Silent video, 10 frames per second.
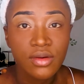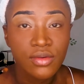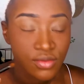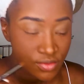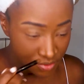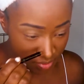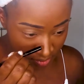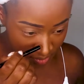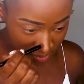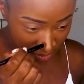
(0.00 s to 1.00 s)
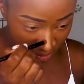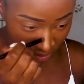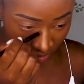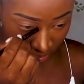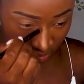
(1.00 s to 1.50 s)
nose
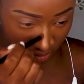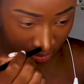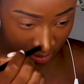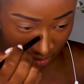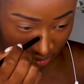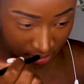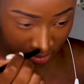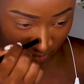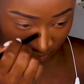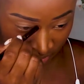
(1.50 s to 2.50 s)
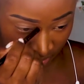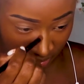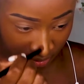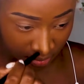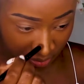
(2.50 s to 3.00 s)
and stuff
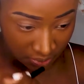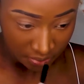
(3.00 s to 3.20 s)
like that.